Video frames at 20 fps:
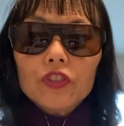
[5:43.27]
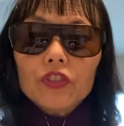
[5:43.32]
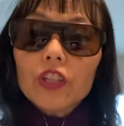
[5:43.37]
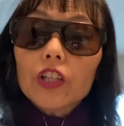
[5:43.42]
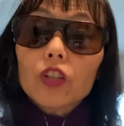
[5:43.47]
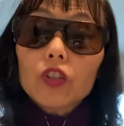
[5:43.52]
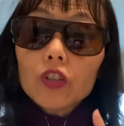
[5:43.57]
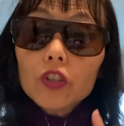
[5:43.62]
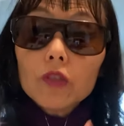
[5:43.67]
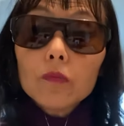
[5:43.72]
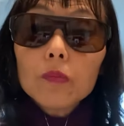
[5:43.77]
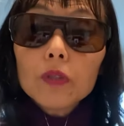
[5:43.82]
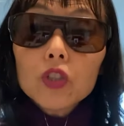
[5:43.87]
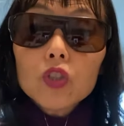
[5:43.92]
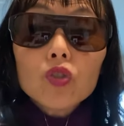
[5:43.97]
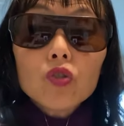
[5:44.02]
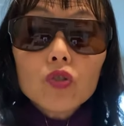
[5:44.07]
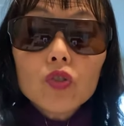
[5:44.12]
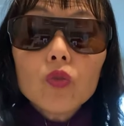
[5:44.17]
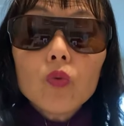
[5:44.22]
That could have been
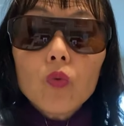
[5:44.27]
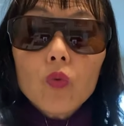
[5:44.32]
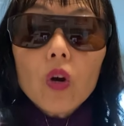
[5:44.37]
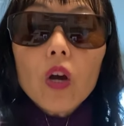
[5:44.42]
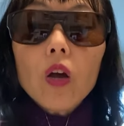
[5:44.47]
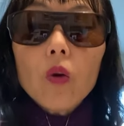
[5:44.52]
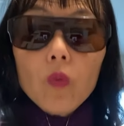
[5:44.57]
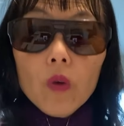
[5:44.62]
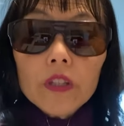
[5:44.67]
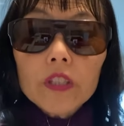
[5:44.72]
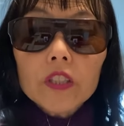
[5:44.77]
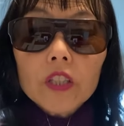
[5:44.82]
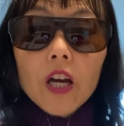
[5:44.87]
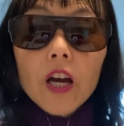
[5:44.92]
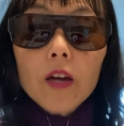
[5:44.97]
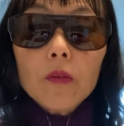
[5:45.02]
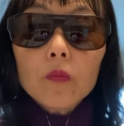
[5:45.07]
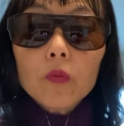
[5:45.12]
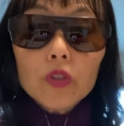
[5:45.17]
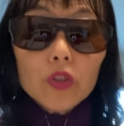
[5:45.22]
true at one
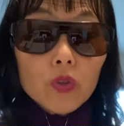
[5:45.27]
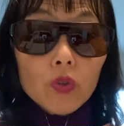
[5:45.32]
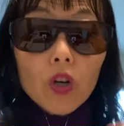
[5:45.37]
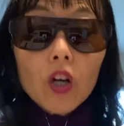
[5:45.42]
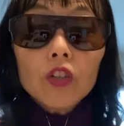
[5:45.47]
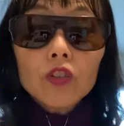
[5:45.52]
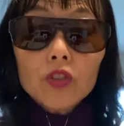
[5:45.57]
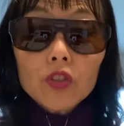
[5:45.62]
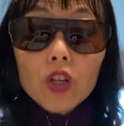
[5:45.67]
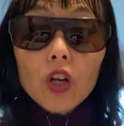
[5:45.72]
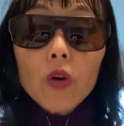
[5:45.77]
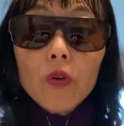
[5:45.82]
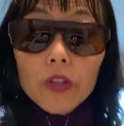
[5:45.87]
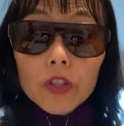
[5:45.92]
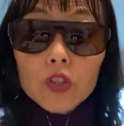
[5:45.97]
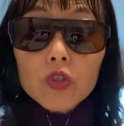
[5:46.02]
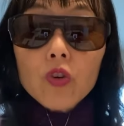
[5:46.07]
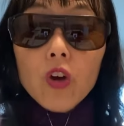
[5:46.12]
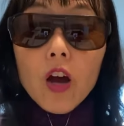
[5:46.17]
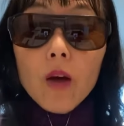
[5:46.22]
time when you were undergoing
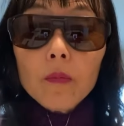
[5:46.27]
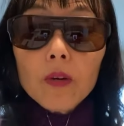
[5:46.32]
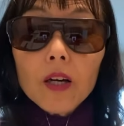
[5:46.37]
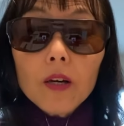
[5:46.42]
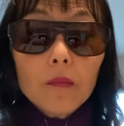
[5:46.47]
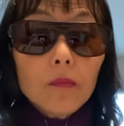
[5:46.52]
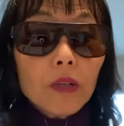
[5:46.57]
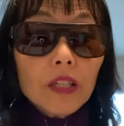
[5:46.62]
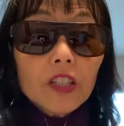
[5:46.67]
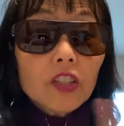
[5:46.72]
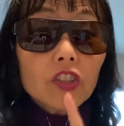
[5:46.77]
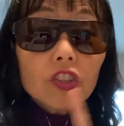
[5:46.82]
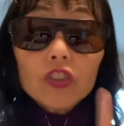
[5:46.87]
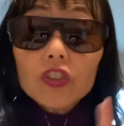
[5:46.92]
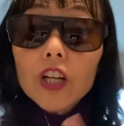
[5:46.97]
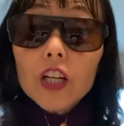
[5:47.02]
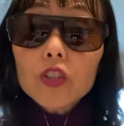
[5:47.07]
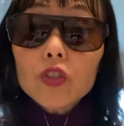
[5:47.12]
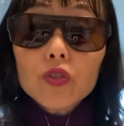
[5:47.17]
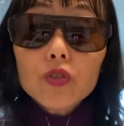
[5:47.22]
trauma, but it is
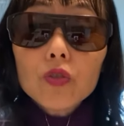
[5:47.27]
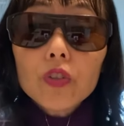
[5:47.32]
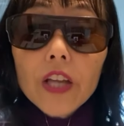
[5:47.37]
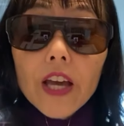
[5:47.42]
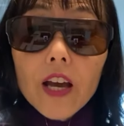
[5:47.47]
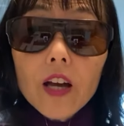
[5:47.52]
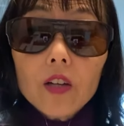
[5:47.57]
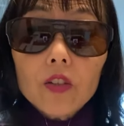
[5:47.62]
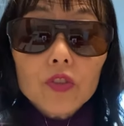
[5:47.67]
not true now.